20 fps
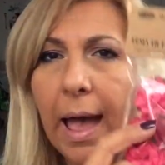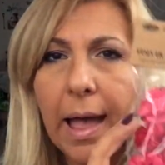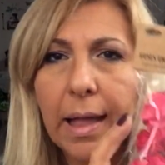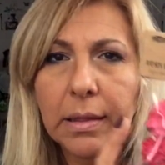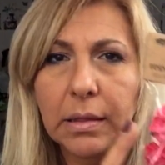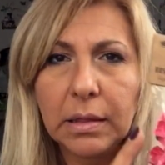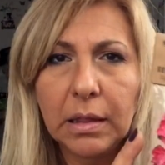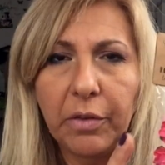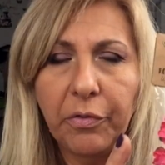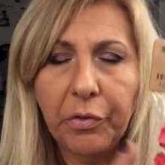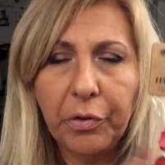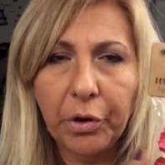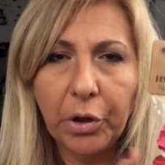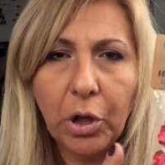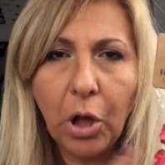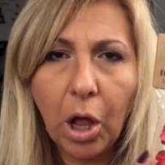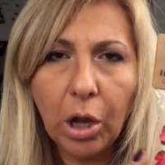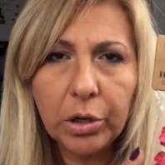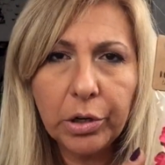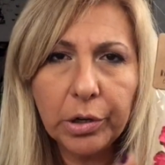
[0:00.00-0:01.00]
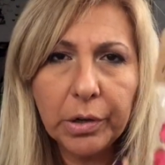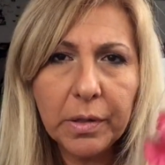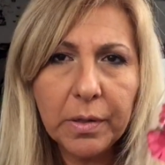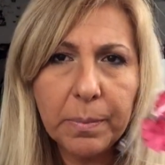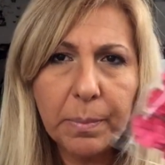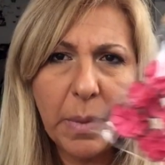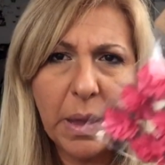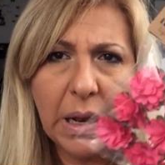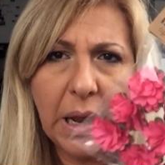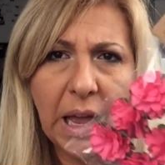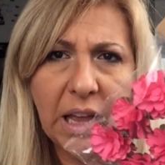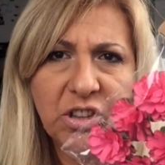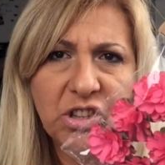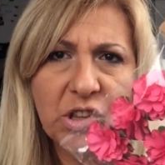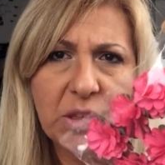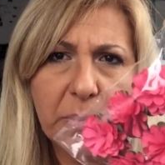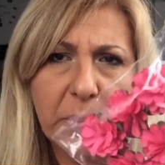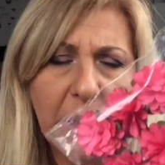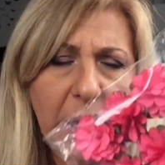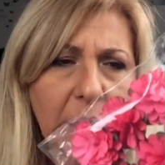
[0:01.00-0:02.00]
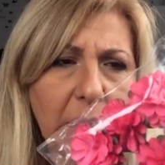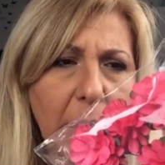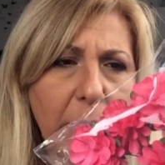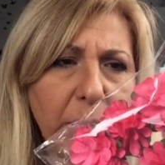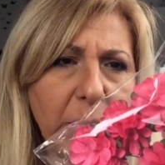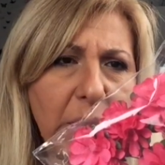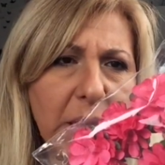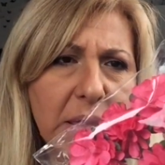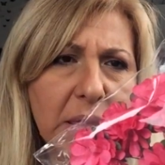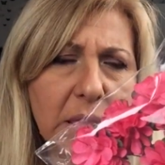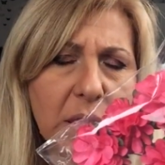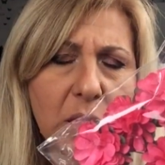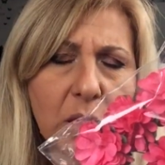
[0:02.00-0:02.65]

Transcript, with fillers: had different colors, but I just picked up this